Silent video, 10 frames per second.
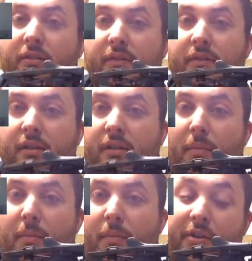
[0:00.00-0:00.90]
of
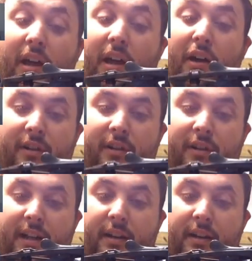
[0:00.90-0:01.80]
a modern over
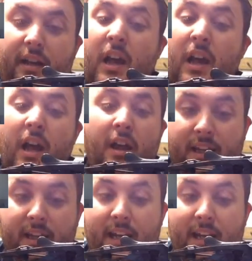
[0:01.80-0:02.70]
and under.
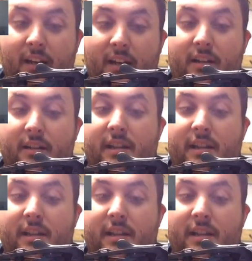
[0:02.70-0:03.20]
Again, like I